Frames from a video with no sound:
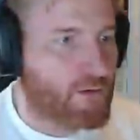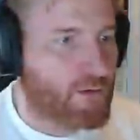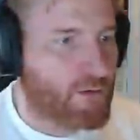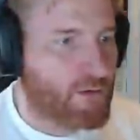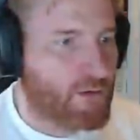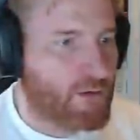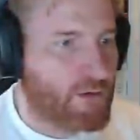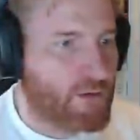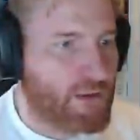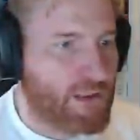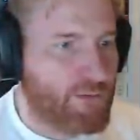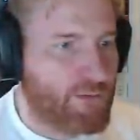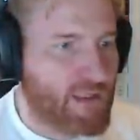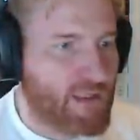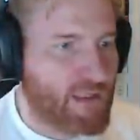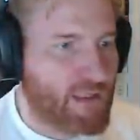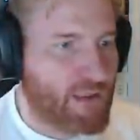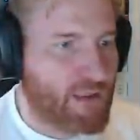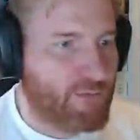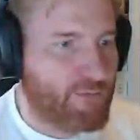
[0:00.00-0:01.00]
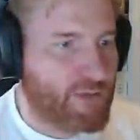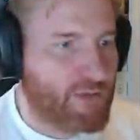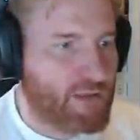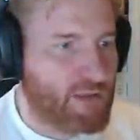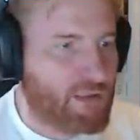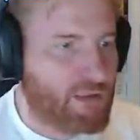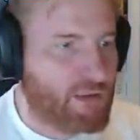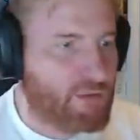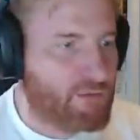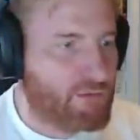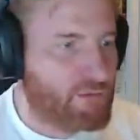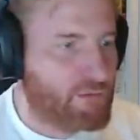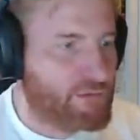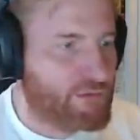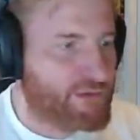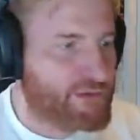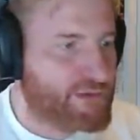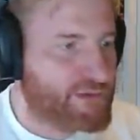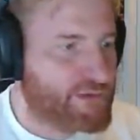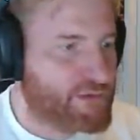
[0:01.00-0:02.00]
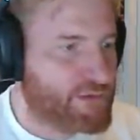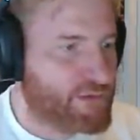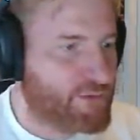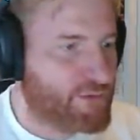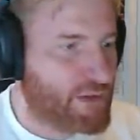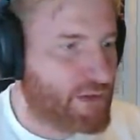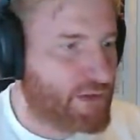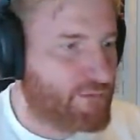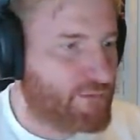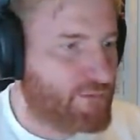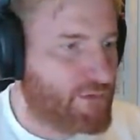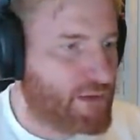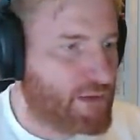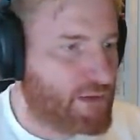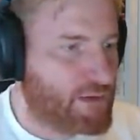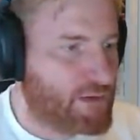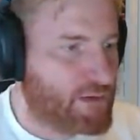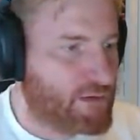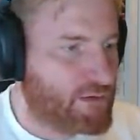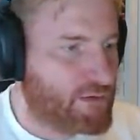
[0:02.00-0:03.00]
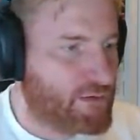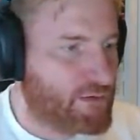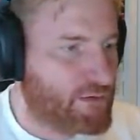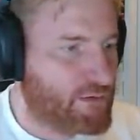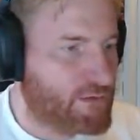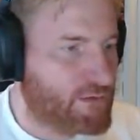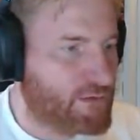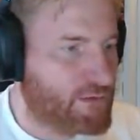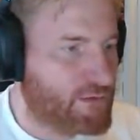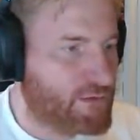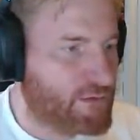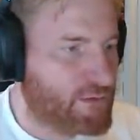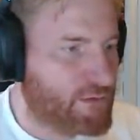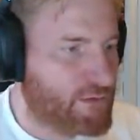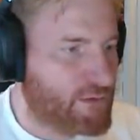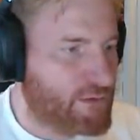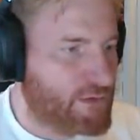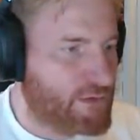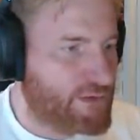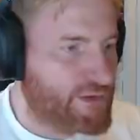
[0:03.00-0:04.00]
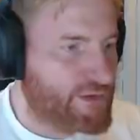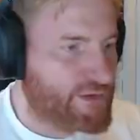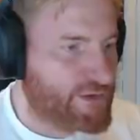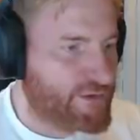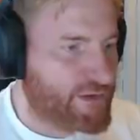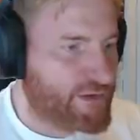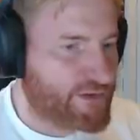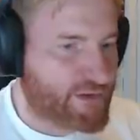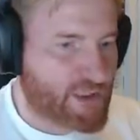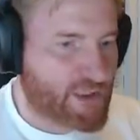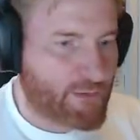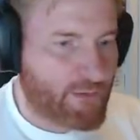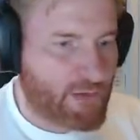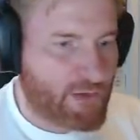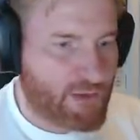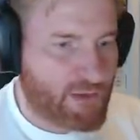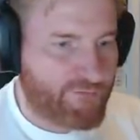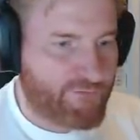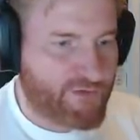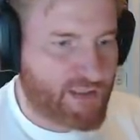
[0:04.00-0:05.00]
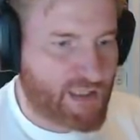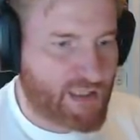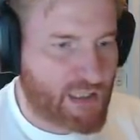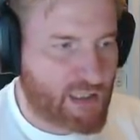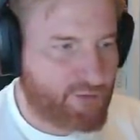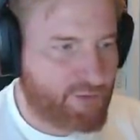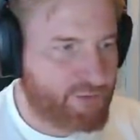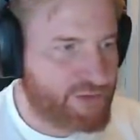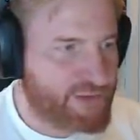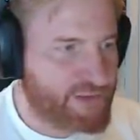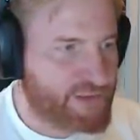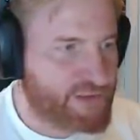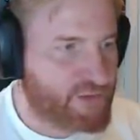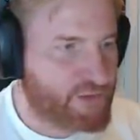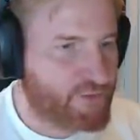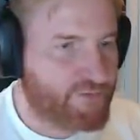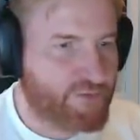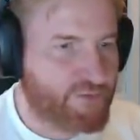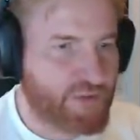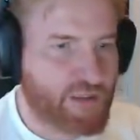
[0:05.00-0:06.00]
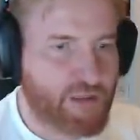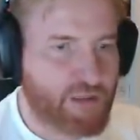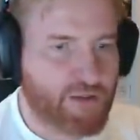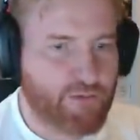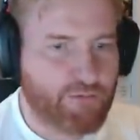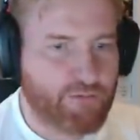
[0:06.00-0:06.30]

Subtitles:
EMAM here, let's just go down there. So there are a couple of carriers over there.